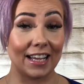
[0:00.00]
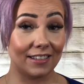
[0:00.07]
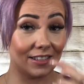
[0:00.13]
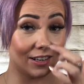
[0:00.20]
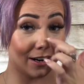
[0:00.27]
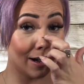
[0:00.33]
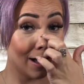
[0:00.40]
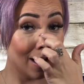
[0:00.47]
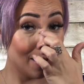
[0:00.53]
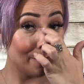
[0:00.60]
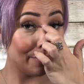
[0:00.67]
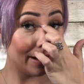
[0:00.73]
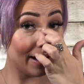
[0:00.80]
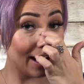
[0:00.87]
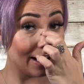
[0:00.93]
answer.
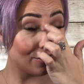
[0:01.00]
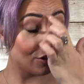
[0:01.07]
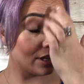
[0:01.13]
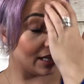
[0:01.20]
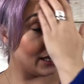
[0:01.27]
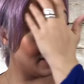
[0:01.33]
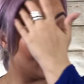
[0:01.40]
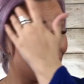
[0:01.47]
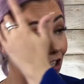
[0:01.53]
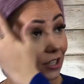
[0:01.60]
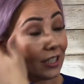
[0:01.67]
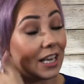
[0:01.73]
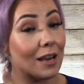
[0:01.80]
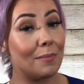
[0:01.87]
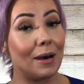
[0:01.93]
Bariatric Eating
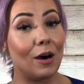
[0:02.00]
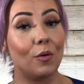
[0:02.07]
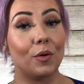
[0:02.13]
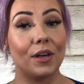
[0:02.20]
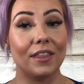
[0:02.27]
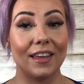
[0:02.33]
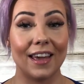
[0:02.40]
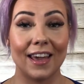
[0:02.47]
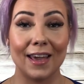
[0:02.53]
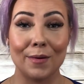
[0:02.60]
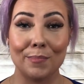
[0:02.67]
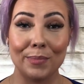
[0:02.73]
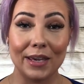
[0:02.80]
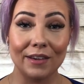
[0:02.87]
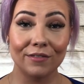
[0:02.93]
just came out with
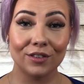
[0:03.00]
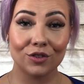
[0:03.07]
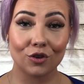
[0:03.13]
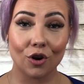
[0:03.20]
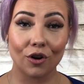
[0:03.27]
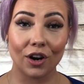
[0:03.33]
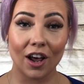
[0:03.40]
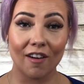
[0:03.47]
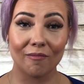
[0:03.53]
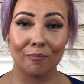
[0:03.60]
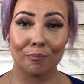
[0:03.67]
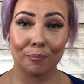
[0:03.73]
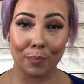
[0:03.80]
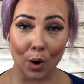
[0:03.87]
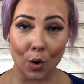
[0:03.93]
a beef stroganoff
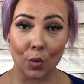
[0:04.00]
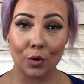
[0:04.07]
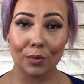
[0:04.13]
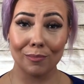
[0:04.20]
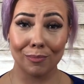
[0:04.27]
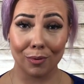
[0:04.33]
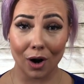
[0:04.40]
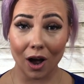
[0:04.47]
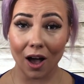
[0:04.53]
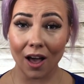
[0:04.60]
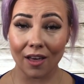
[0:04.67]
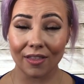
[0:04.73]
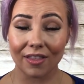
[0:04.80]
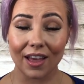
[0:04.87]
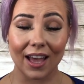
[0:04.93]
bone
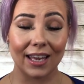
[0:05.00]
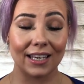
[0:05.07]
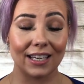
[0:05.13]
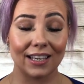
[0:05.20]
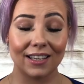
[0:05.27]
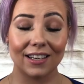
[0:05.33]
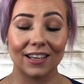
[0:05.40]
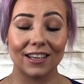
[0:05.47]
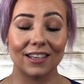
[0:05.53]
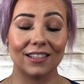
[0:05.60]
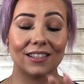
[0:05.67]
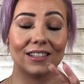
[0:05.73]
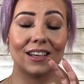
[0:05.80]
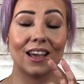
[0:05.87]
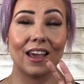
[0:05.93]
broth, and it
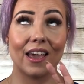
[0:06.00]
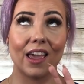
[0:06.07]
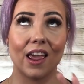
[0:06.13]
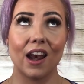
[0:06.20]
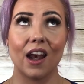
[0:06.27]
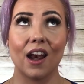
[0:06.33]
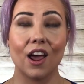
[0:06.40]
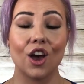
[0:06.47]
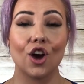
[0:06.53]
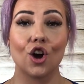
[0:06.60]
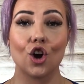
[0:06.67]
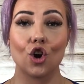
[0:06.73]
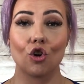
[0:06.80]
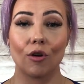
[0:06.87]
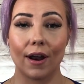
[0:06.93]
is
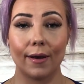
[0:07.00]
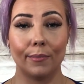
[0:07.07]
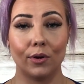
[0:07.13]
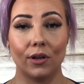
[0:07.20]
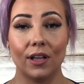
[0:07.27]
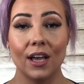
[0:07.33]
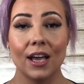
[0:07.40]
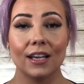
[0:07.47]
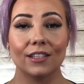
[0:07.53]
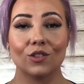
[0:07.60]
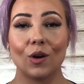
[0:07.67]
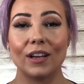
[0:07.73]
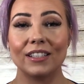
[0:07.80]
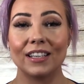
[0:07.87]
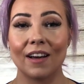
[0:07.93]
incredible.
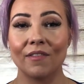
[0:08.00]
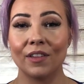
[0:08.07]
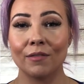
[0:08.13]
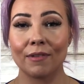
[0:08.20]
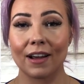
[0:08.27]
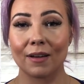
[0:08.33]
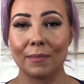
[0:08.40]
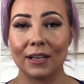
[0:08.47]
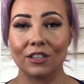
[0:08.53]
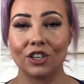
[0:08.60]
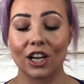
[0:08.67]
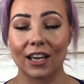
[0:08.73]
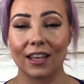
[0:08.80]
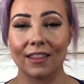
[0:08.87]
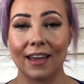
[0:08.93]
So I definitely recommend
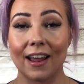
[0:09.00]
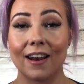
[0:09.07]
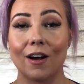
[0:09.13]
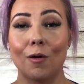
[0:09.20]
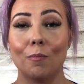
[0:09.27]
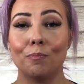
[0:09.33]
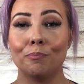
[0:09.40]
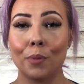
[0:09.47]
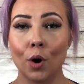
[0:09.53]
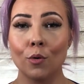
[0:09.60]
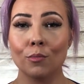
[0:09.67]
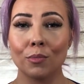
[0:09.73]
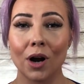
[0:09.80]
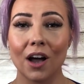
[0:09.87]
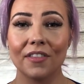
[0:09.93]
checking that out.
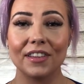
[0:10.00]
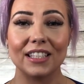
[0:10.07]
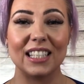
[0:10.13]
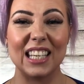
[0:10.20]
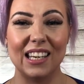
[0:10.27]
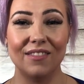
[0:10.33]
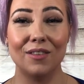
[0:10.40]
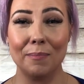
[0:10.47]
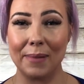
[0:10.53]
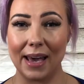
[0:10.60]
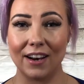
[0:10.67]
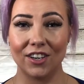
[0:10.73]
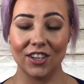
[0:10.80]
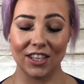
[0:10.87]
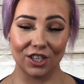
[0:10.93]
Bone broth is even
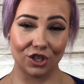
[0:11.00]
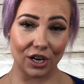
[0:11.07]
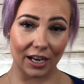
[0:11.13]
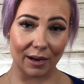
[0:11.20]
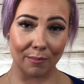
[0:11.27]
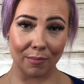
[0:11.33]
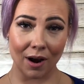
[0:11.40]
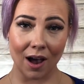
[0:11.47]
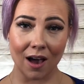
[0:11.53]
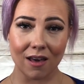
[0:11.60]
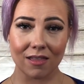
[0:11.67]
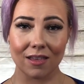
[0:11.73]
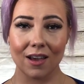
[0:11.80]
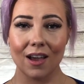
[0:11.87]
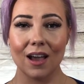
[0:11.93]
better than chicken
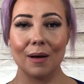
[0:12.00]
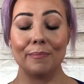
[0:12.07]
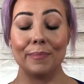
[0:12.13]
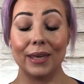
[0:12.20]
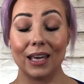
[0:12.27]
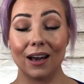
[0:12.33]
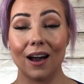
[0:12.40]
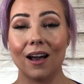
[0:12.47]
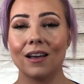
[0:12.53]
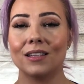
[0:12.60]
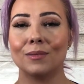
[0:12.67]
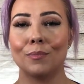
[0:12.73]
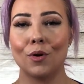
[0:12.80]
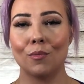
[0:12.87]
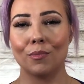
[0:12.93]
broth
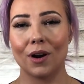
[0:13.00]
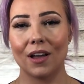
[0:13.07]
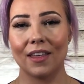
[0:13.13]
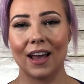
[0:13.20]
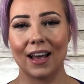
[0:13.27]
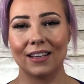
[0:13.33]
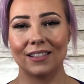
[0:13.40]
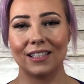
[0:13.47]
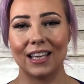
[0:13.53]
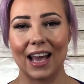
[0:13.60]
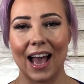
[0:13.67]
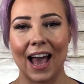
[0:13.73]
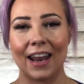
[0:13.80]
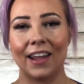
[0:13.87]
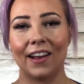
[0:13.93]
because bone broth has the
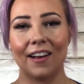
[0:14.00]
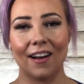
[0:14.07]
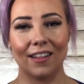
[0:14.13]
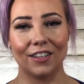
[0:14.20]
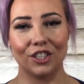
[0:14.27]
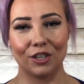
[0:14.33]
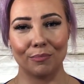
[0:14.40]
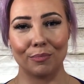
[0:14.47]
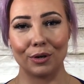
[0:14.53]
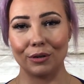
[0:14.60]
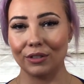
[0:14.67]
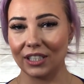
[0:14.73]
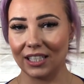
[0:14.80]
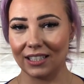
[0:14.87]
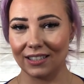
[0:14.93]
added collagen
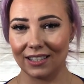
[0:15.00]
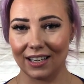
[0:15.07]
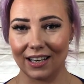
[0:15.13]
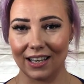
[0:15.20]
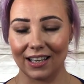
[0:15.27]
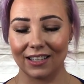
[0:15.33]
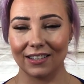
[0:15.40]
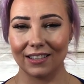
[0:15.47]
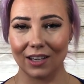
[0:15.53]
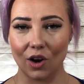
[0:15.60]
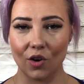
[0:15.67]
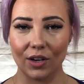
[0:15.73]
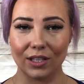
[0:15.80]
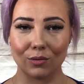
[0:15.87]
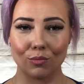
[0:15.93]
proteins in it.
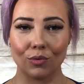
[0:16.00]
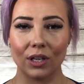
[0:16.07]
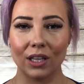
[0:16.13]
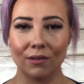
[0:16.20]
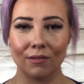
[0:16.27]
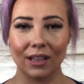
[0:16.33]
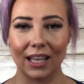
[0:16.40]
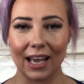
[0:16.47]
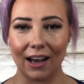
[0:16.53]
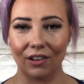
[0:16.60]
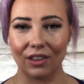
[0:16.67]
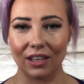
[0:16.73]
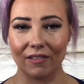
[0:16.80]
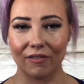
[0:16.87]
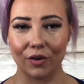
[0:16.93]
So it's really, really
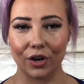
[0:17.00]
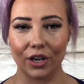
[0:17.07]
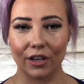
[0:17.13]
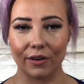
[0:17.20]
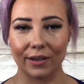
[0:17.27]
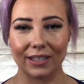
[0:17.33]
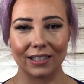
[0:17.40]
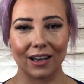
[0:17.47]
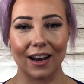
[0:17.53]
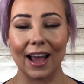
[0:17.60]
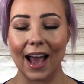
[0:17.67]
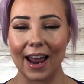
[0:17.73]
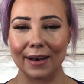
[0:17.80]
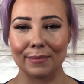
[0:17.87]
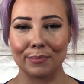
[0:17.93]
healthy for you. It's got
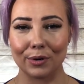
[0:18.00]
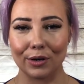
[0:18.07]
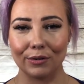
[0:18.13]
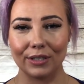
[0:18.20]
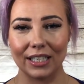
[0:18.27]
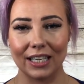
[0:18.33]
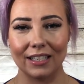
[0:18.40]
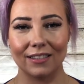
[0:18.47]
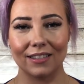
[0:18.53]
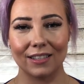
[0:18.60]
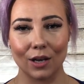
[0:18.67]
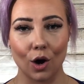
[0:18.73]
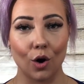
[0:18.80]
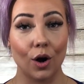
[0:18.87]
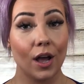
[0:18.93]
added protein,
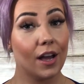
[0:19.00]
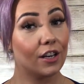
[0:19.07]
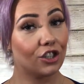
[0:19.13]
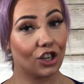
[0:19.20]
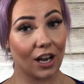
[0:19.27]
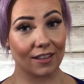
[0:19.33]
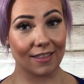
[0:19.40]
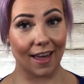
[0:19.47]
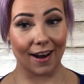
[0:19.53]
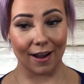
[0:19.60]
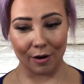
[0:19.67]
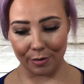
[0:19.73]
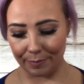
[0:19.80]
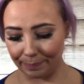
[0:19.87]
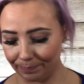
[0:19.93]
so check that
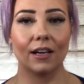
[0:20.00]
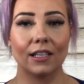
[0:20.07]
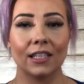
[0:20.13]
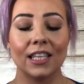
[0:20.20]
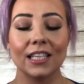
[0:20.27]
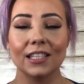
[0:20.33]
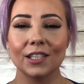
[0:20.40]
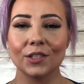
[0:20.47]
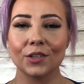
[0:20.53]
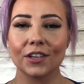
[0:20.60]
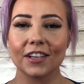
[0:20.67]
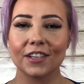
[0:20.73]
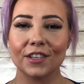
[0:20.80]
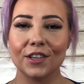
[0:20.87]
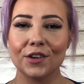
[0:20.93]
out. This is
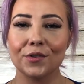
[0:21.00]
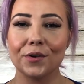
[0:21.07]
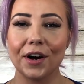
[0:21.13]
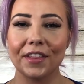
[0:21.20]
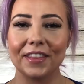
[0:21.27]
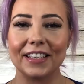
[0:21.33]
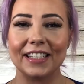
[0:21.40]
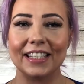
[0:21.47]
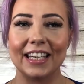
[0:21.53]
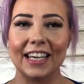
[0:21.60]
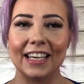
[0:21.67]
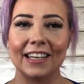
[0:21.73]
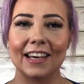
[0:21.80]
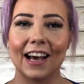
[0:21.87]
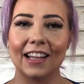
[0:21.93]
sort of new on the
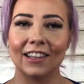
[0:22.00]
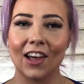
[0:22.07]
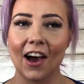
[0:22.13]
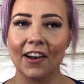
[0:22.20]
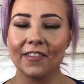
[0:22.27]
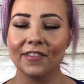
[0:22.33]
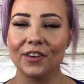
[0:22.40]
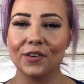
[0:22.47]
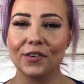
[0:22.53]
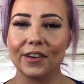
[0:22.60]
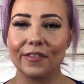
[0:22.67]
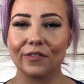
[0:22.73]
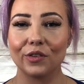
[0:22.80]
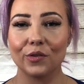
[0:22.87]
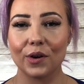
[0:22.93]
scene. A lot of you,
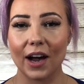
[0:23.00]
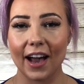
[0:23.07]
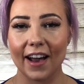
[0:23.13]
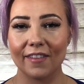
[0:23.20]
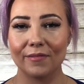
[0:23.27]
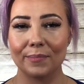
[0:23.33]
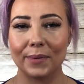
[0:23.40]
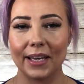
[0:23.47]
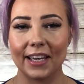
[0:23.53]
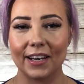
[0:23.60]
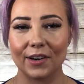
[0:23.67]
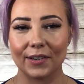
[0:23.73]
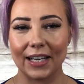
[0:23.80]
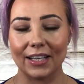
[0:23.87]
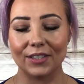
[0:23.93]
if you have
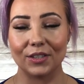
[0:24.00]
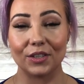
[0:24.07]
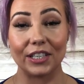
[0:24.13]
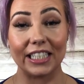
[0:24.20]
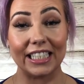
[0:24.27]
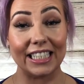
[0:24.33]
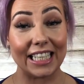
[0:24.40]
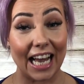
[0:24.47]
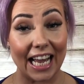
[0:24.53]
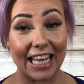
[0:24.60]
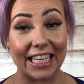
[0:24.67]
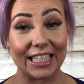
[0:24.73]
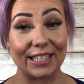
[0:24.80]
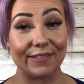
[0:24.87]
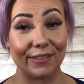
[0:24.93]
been around sort of
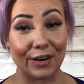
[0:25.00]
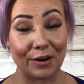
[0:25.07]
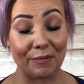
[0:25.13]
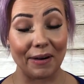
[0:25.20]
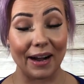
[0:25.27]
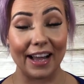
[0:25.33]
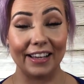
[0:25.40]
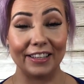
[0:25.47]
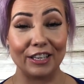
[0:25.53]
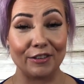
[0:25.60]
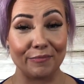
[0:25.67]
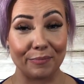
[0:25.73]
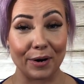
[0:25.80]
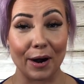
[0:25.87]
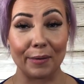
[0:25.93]
diets for a while,
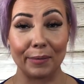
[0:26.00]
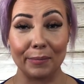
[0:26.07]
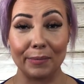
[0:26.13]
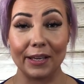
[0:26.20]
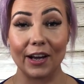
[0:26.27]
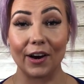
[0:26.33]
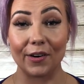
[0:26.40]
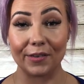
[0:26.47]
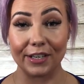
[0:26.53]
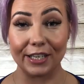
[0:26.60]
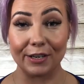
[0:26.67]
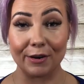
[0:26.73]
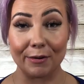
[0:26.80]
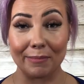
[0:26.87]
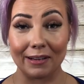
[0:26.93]
you probably
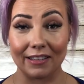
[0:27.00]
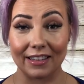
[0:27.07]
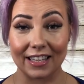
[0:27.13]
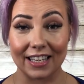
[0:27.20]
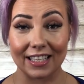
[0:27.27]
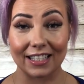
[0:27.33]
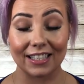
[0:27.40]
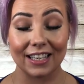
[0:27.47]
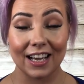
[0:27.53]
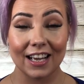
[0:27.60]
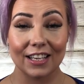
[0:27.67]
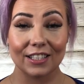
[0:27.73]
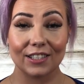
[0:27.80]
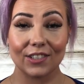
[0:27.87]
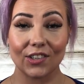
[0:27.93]
already know about this
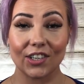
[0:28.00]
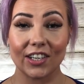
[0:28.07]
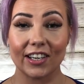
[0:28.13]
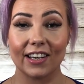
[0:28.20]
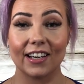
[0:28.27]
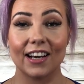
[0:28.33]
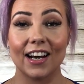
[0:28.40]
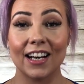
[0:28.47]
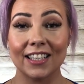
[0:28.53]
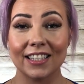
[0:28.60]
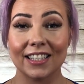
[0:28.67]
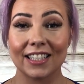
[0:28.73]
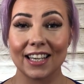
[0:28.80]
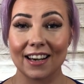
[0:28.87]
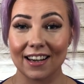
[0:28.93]
sort of
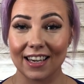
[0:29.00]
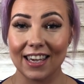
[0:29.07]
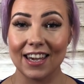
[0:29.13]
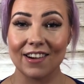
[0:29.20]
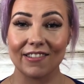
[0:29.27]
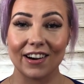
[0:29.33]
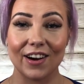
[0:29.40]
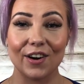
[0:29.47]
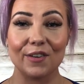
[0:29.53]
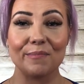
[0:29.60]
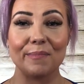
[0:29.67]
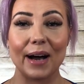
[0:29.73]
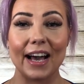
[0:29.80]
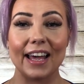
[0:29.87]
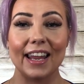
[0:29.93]
unsung hero,
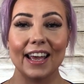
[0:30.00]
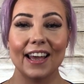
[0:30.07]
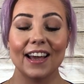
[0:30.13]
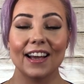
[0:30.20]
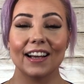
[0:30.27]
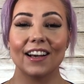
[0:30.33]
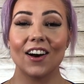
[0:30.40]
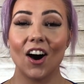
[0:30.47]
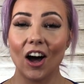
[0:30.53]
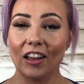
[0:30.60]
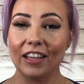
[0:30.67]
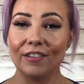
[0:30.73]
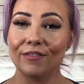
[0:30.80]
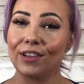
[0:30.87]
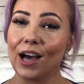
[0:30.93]
but
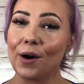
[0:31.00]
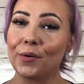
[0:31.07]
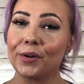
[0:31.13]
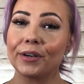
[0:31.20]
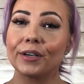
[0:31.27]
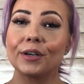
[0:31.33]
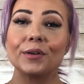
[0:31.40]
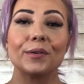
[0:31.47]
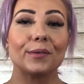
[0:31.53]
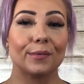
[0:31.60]
cauliflower